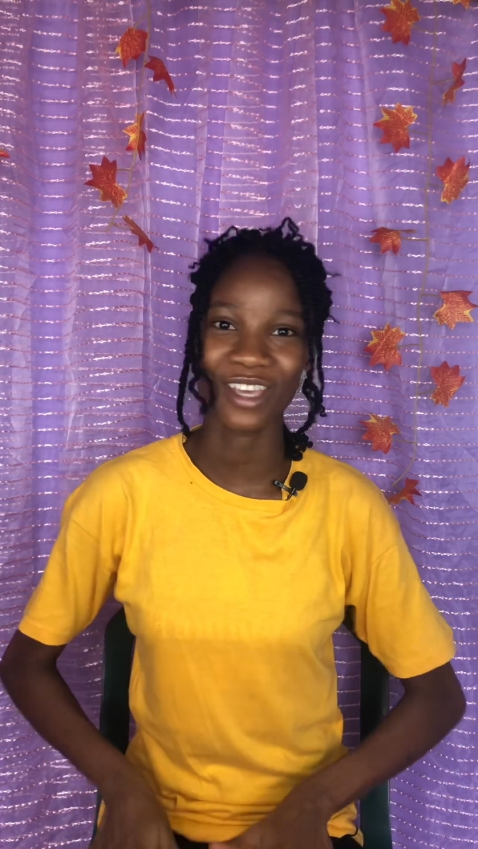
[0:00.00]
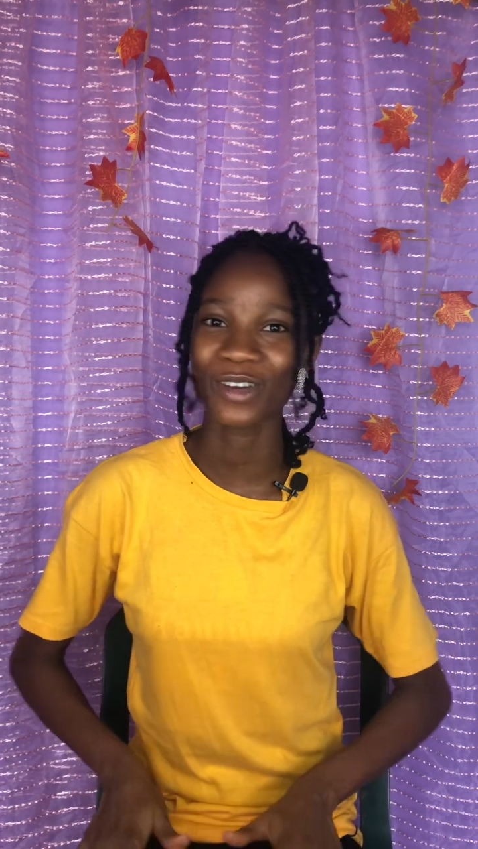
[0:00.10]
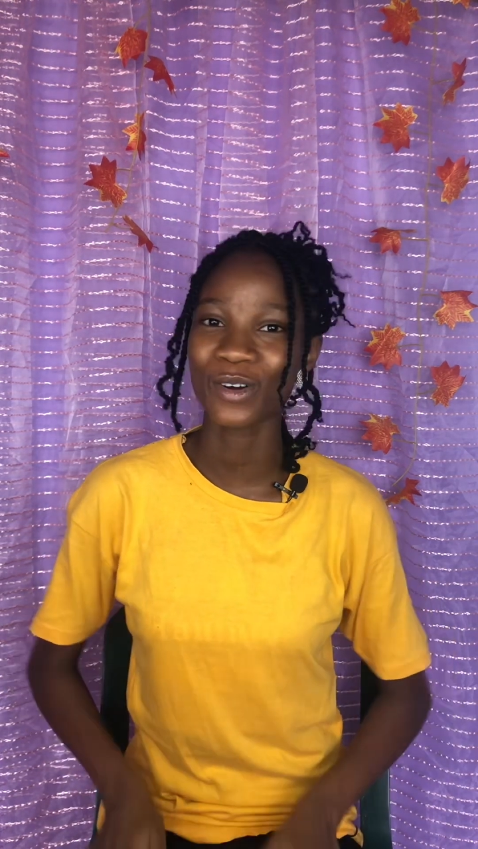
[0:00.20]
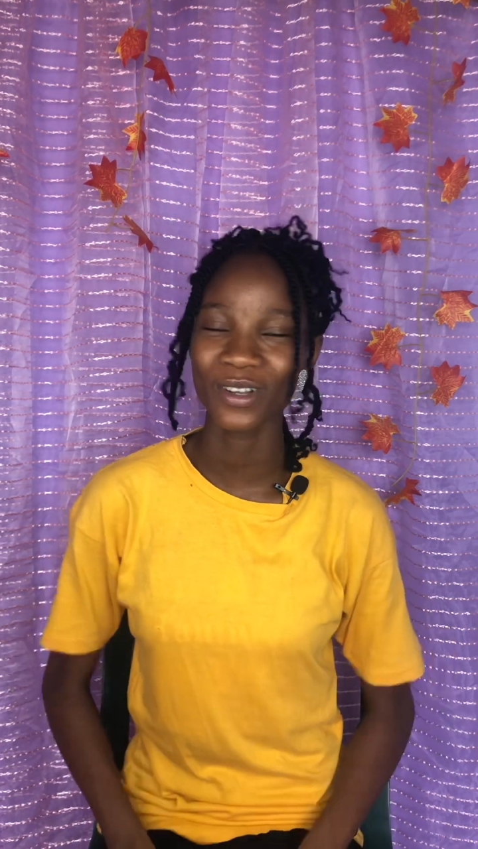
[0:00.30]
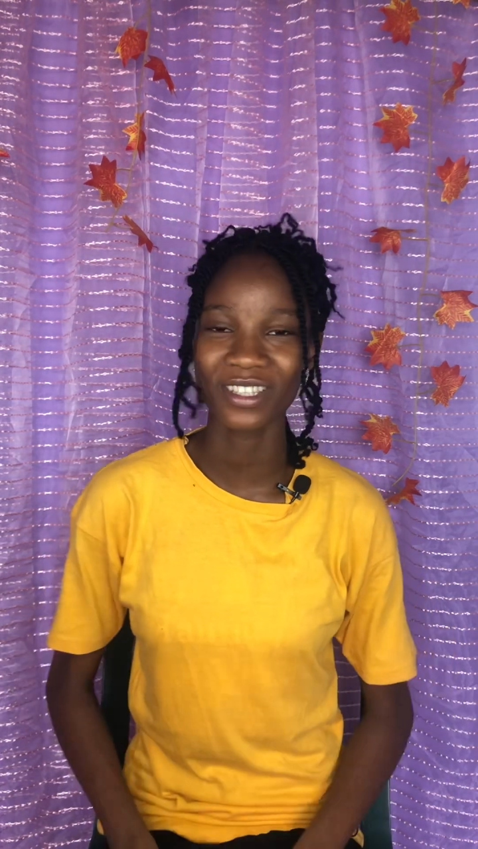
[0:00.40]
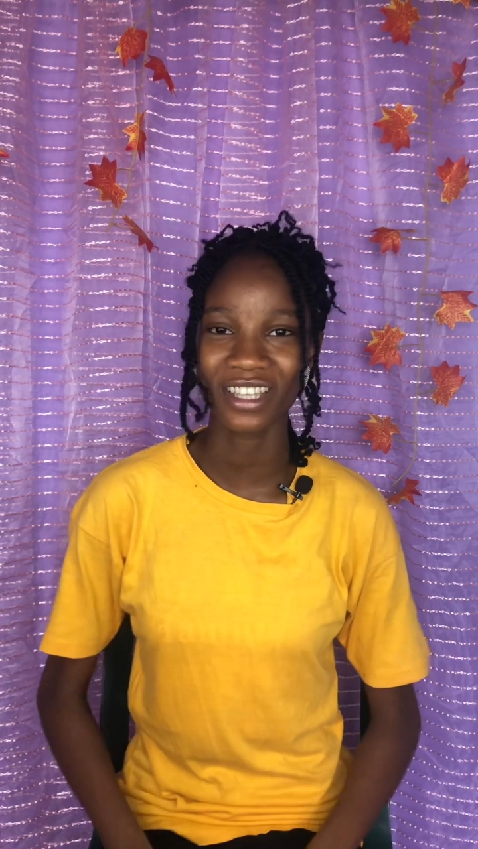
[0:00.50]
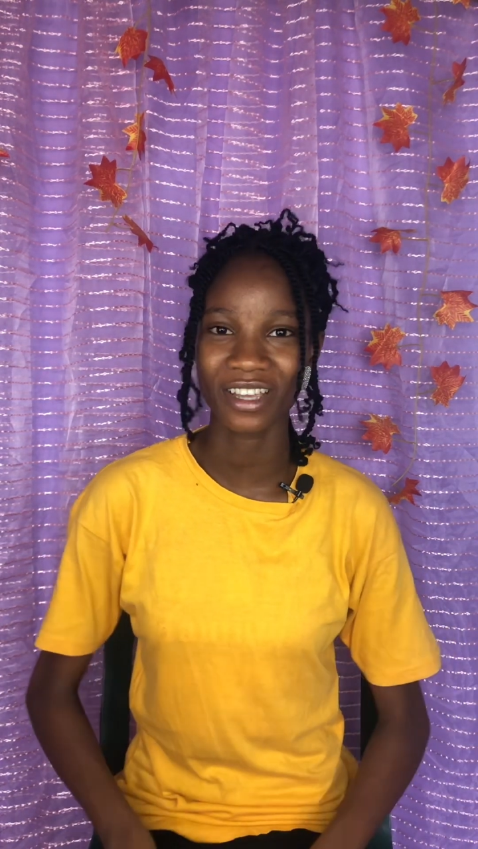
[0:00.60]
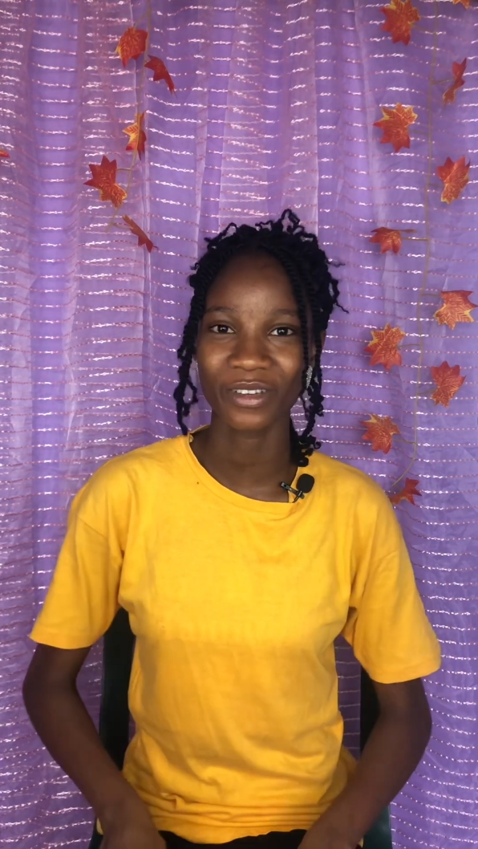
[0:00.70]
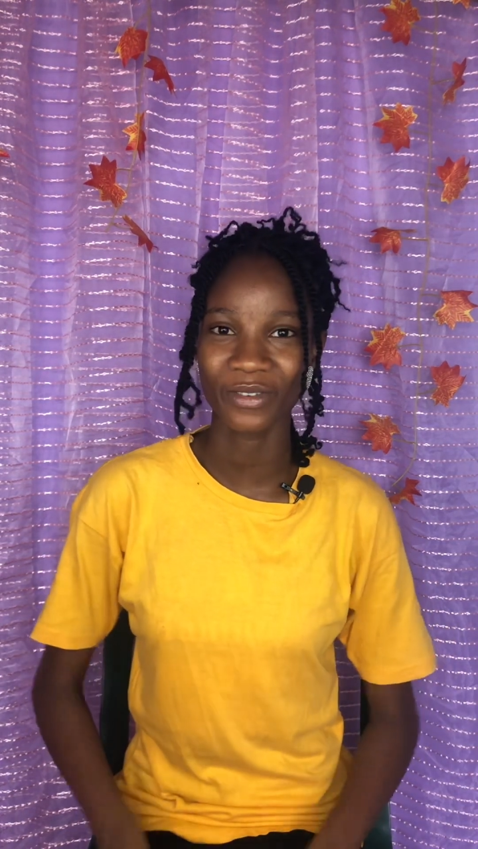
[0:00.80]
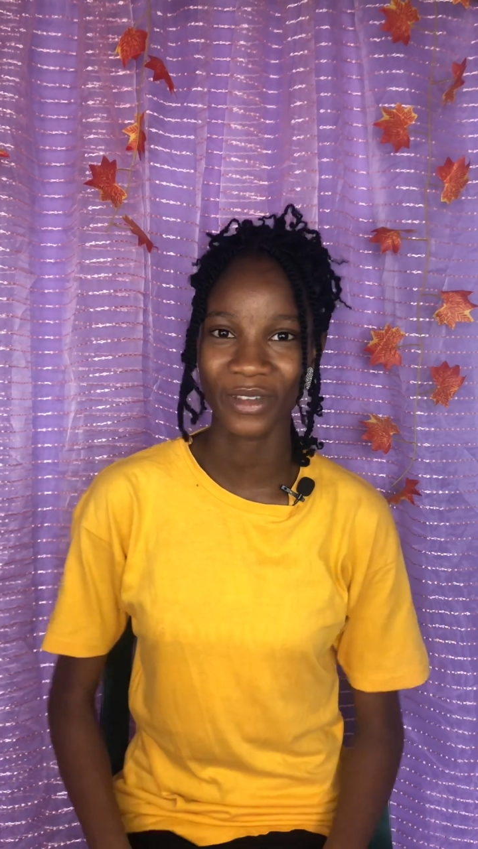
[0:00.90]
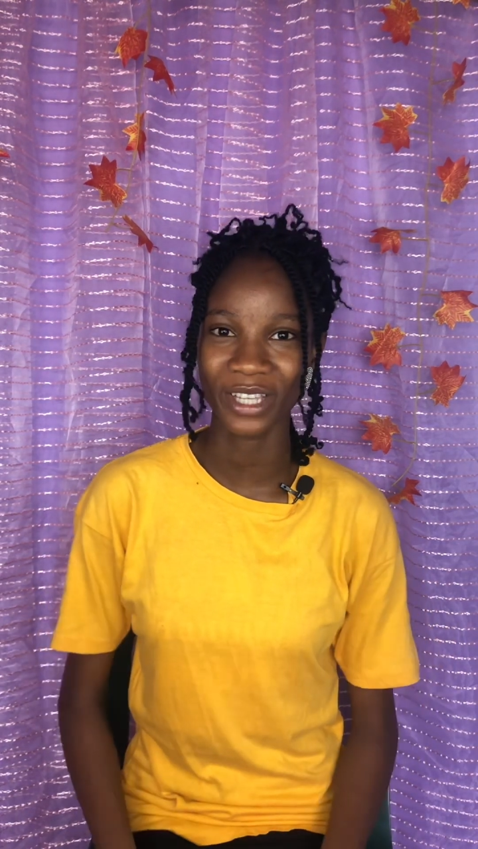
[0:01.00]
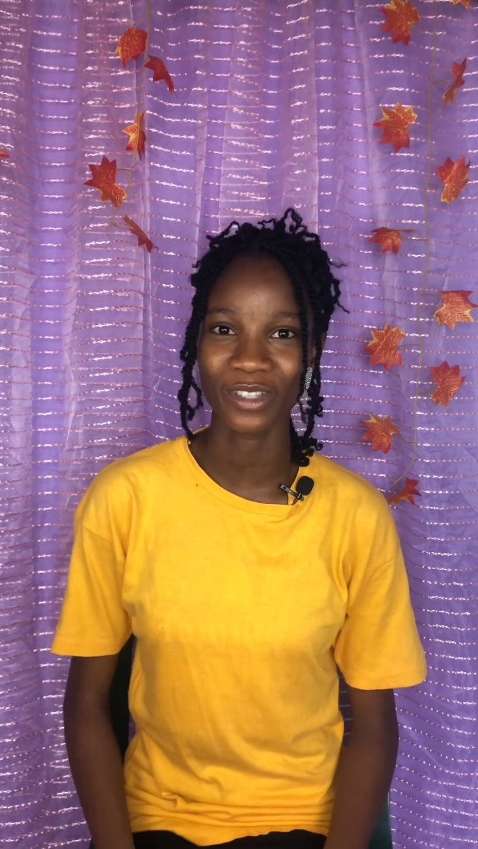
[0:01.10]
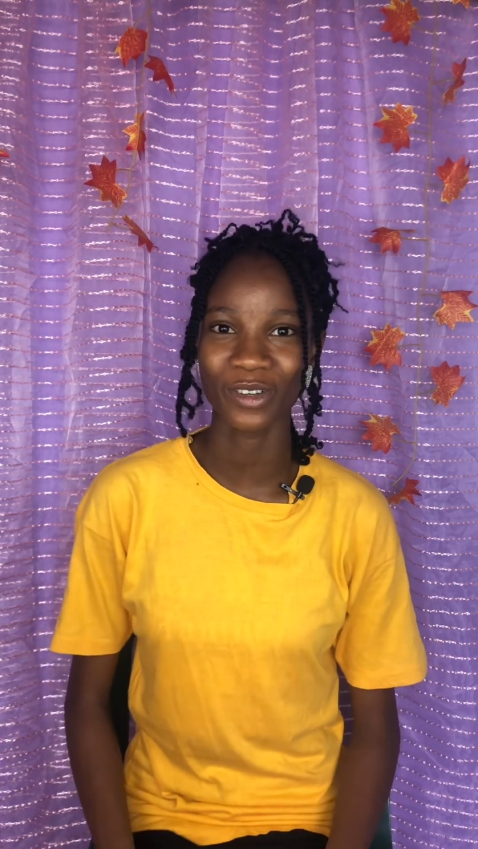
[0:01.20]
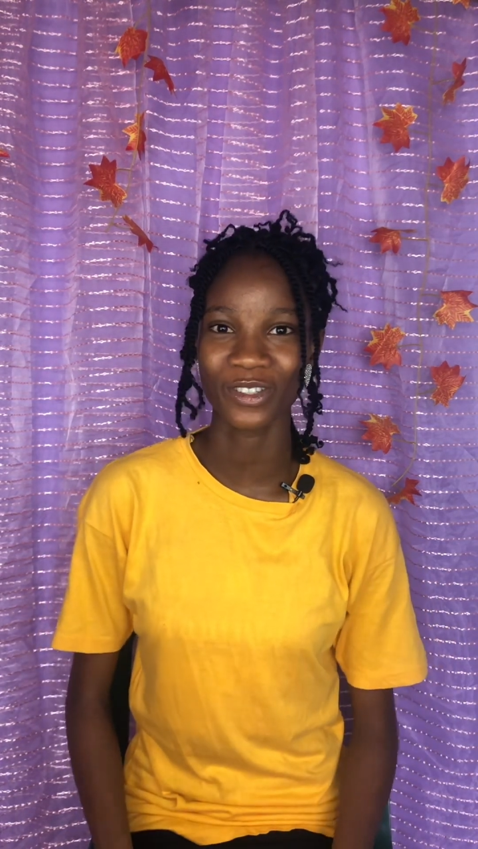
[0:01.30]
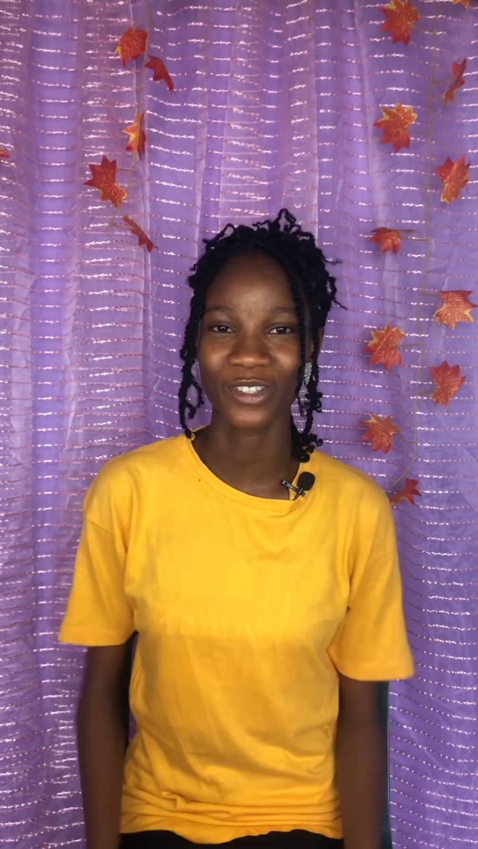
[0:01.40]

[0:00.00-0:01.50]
a content creator.